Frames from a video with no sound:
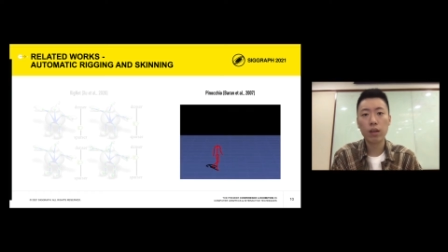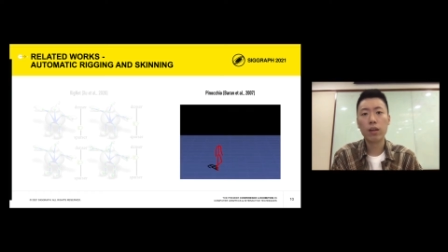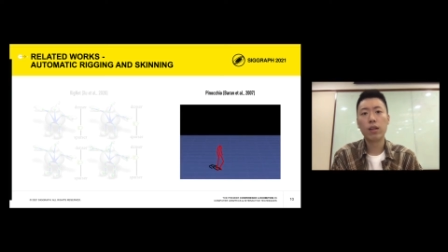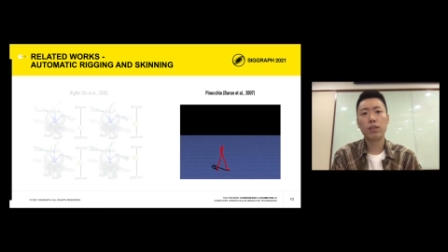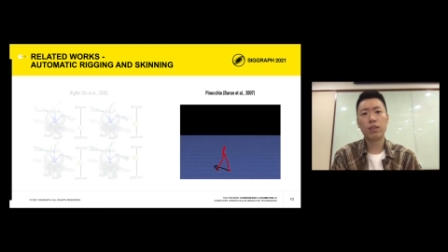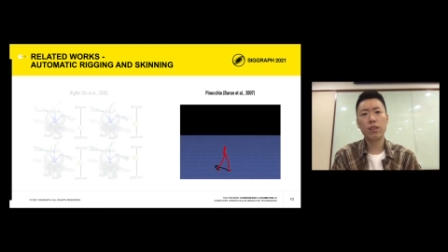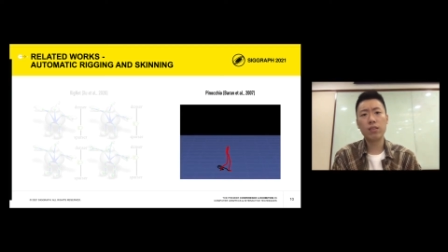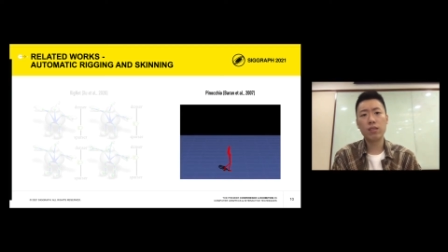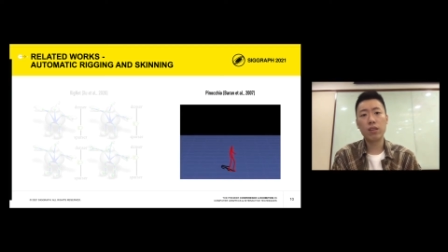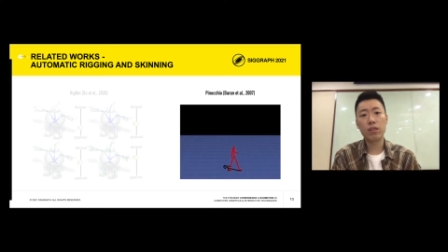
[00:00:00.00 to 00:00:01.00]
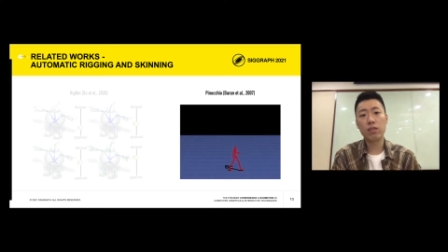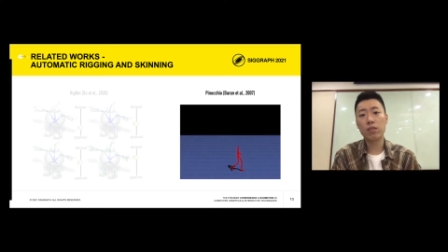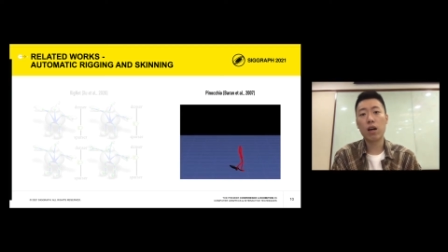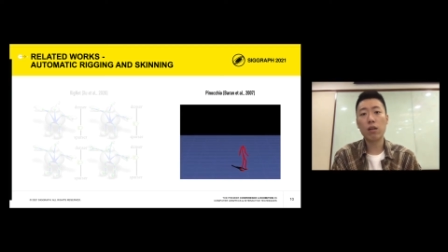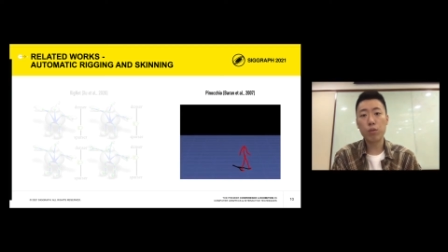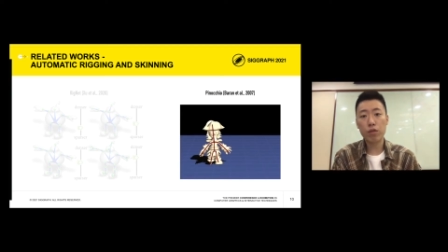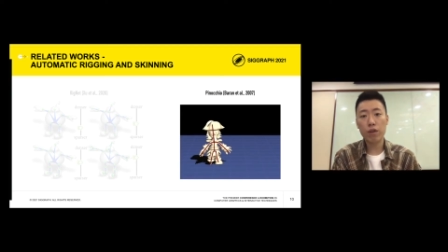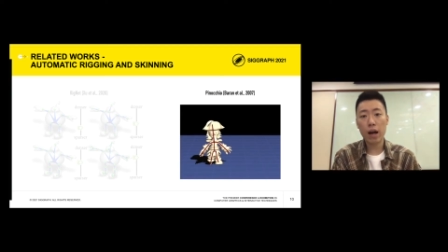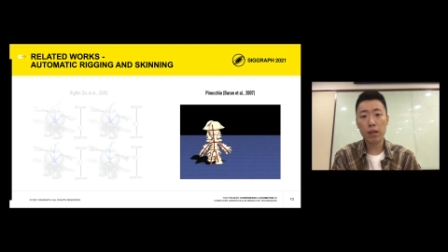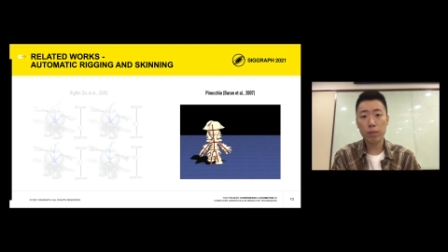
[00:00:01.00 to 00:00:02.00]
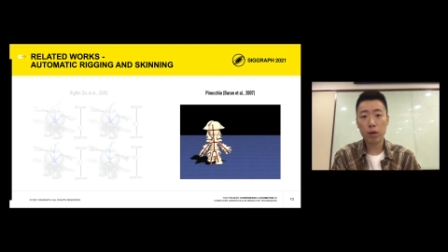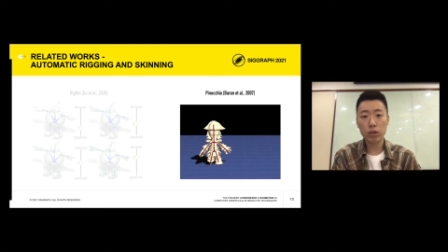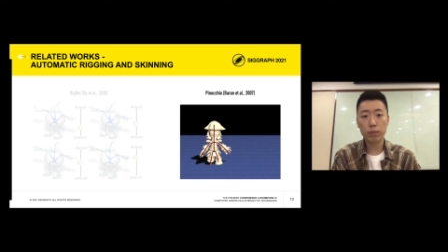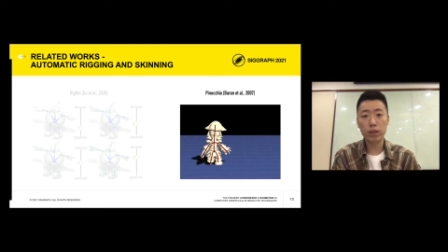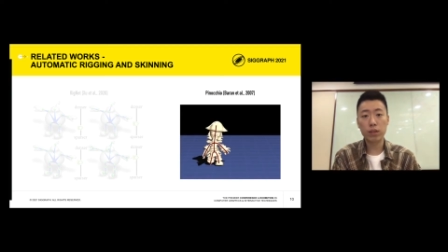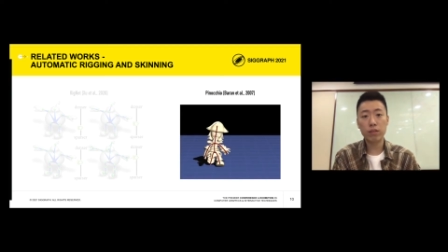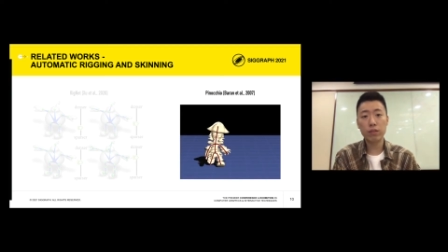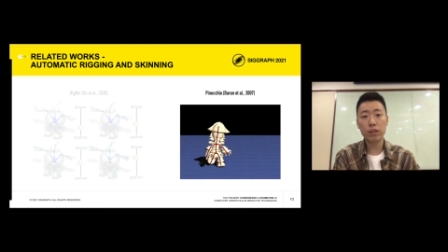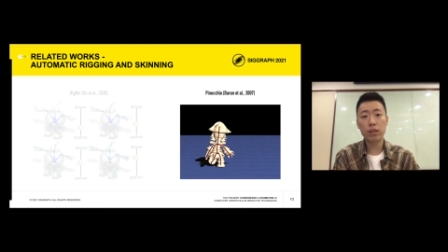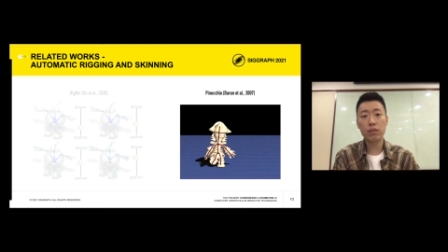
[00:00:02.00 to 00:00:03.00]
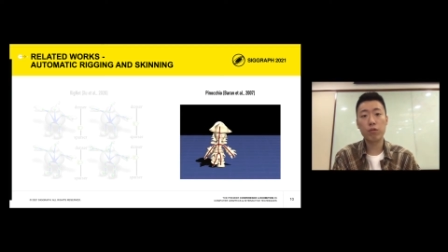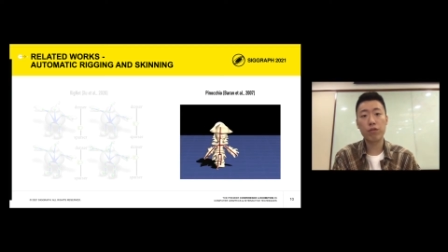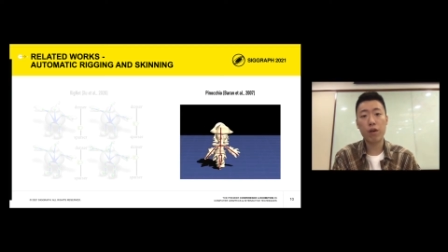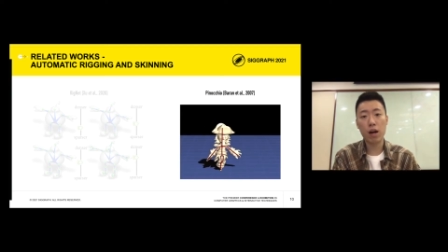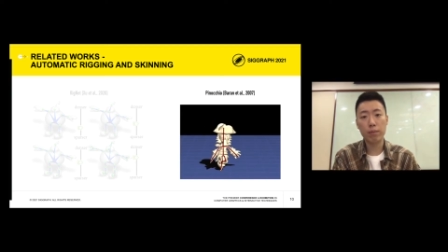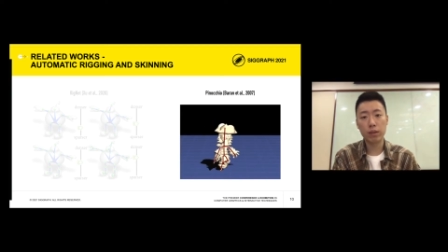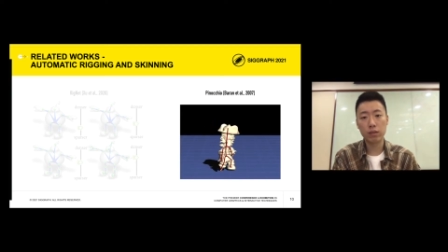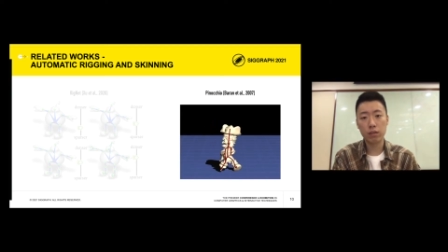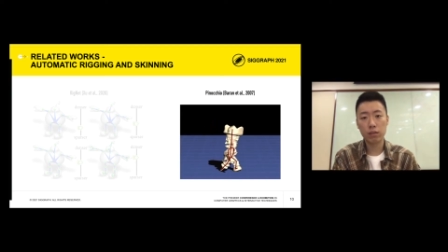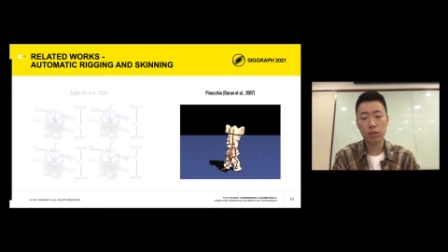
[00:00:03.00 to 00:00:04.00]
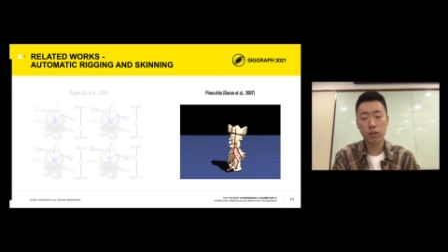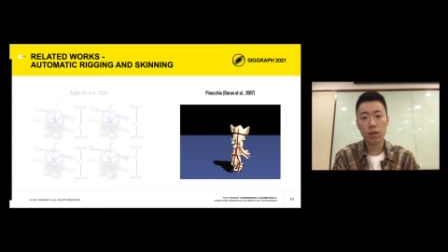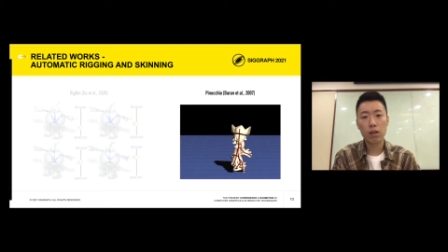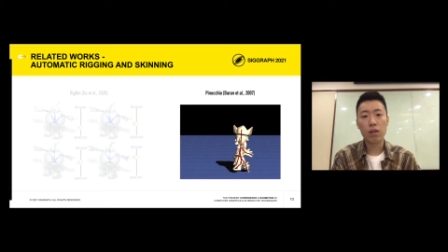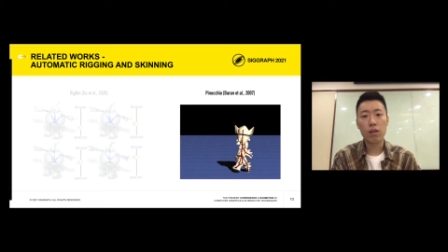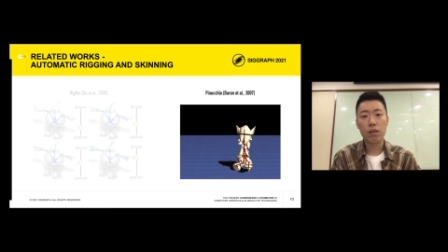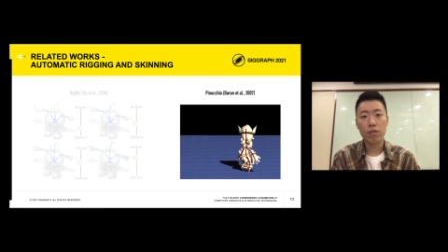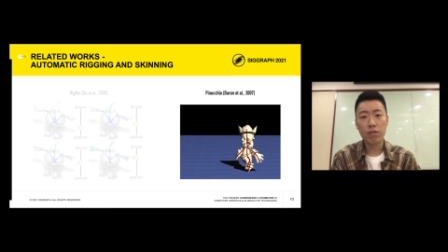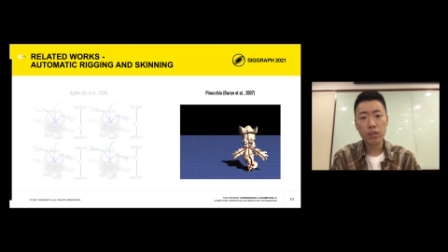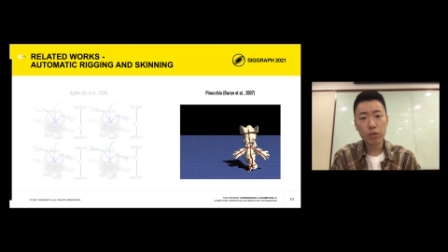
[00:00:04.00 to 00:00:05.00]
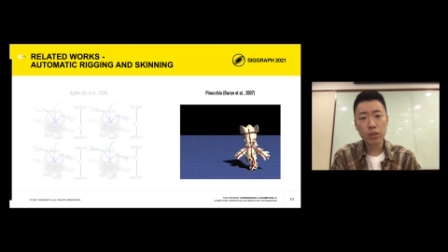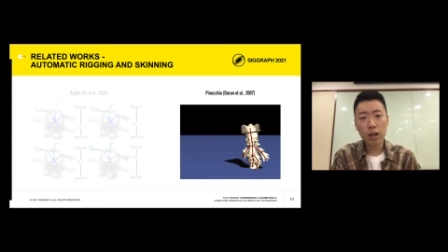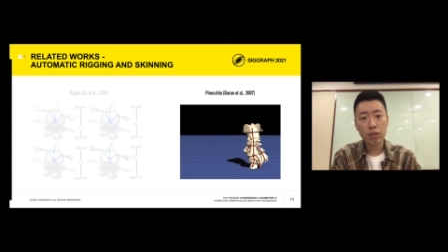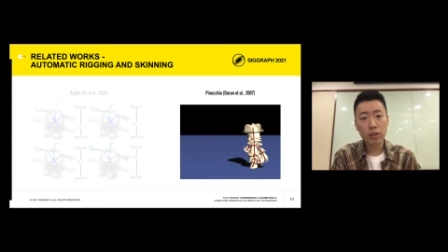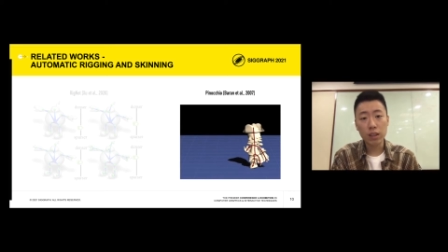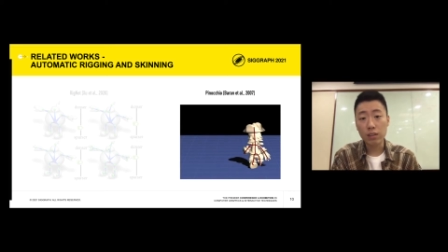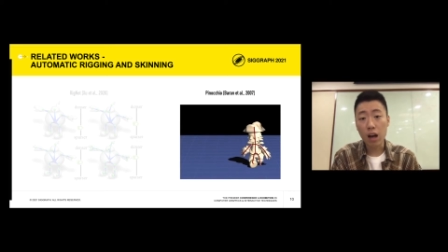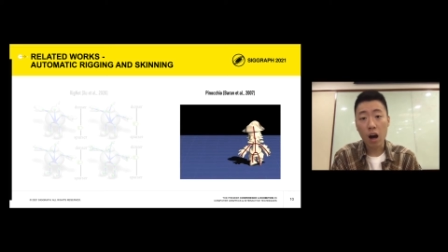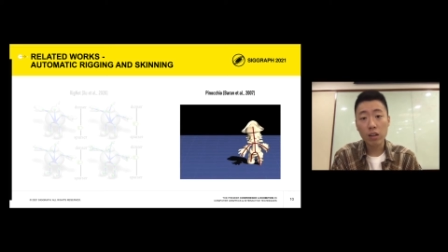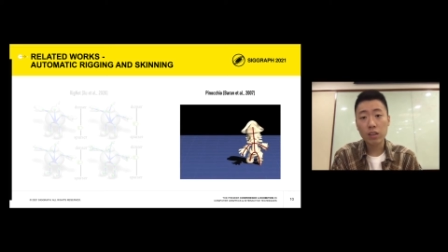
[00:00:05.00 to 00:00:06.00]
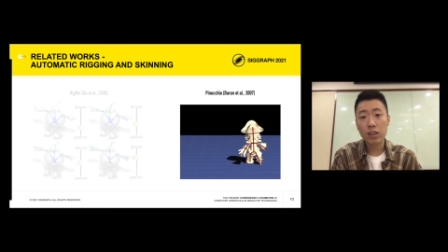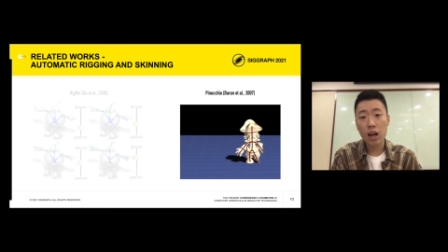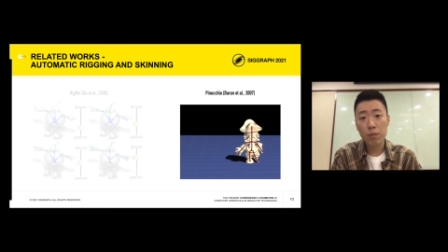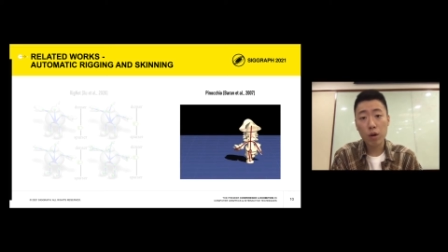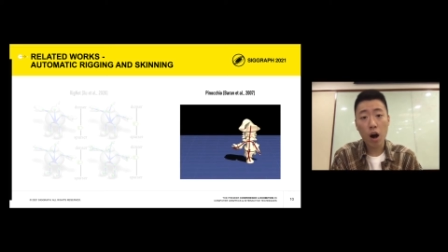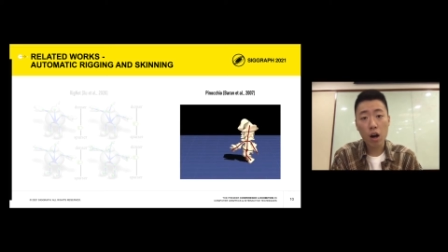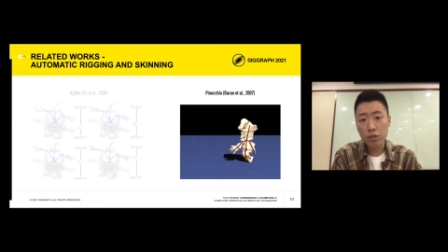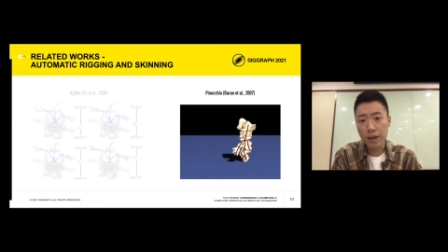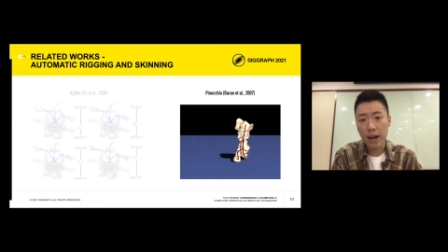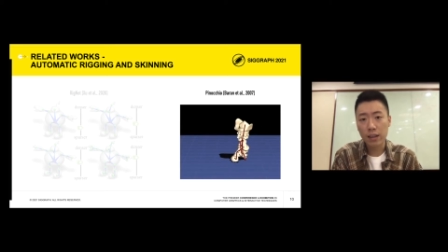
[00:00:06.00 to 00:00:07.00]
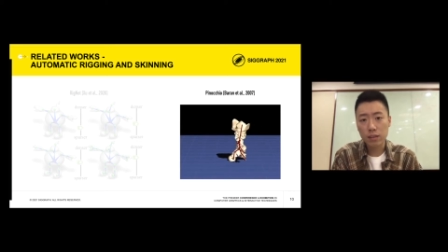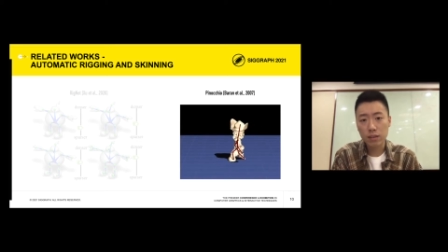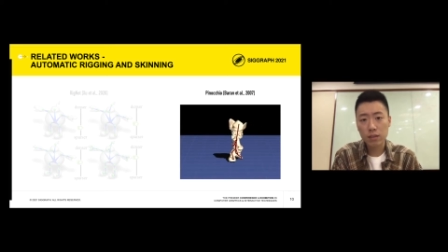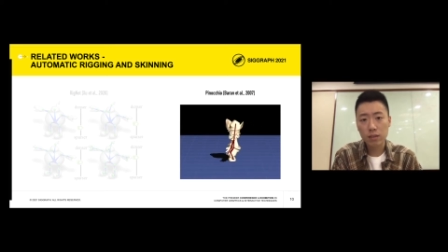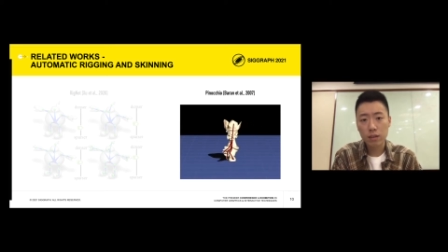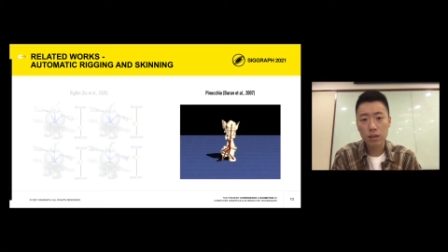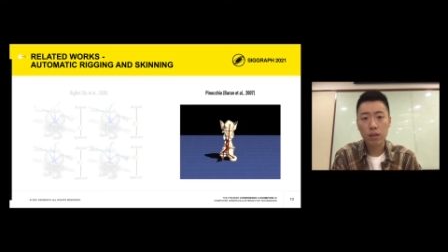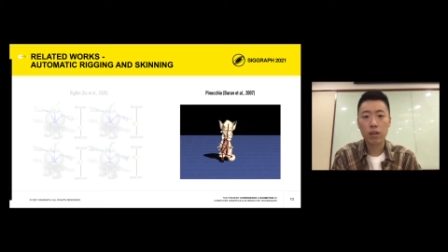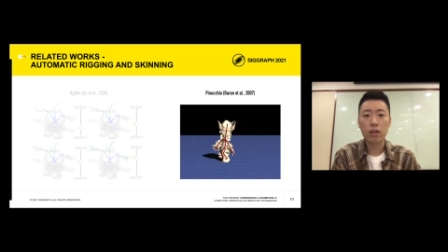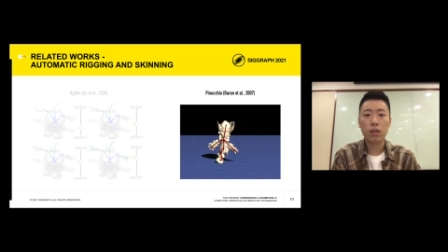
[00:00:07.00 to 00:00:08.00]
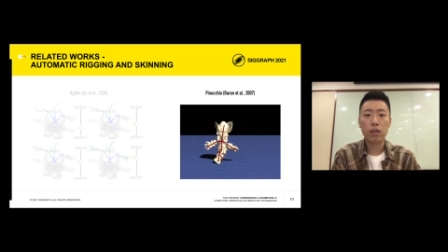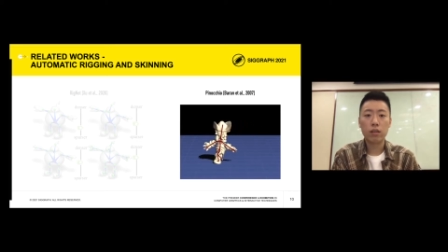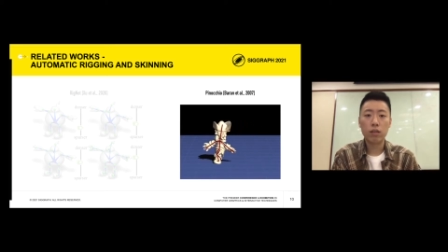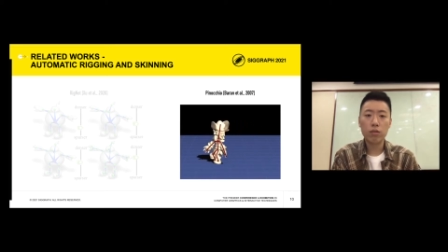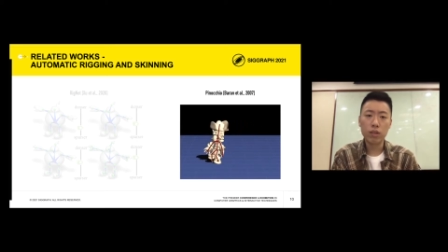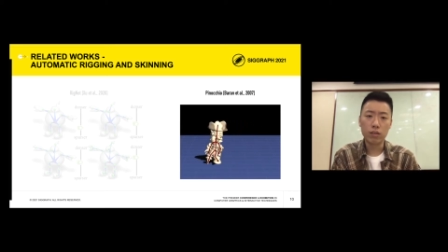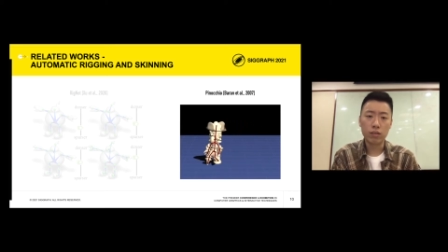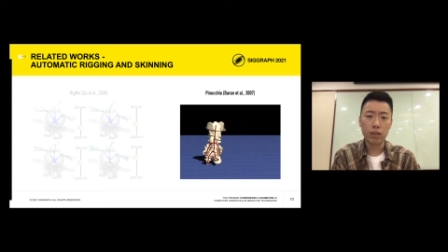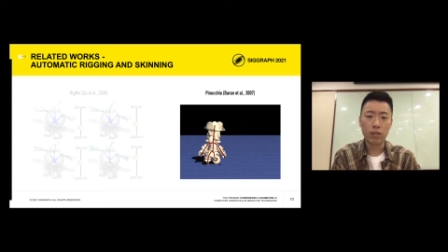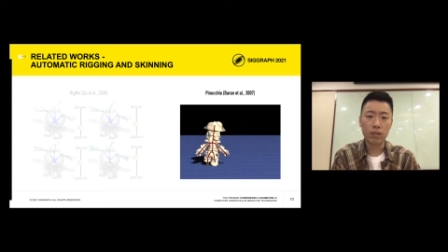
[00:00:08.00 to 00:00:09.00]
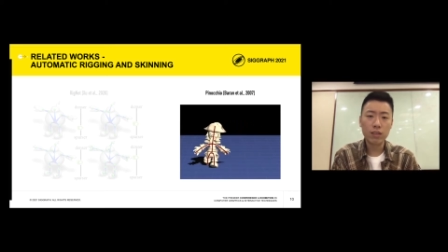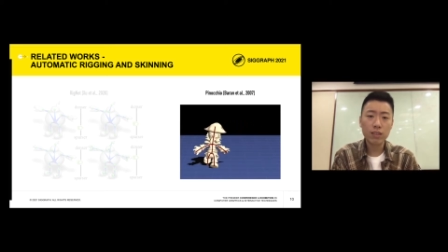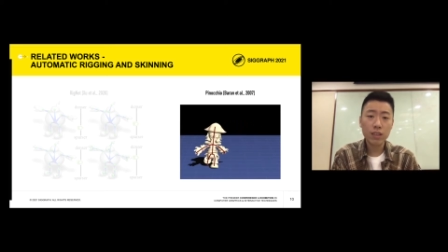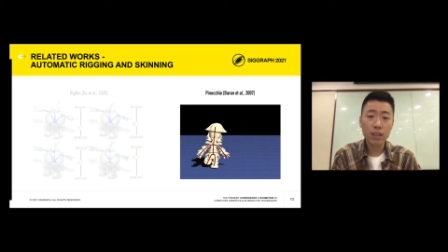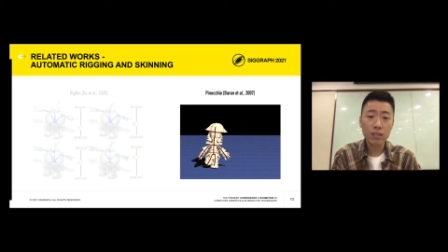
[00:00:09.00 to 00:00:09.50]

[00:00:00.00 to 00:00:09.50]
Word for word: since it does not provide pose specific refinement. This results in undesirable artifacts. Notice that this skinning